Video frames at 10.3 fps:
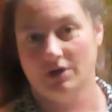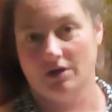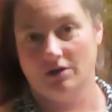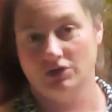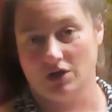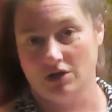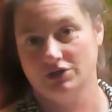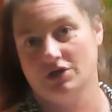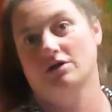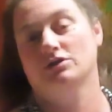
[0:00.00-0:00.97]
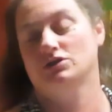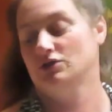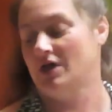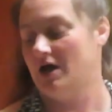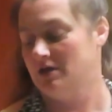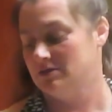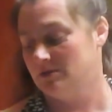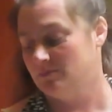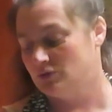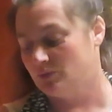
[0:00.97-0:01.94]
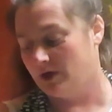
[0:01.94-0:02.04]
our jars on so that it's
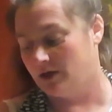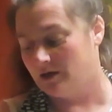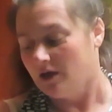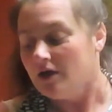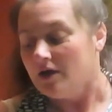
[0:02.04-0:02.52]
in between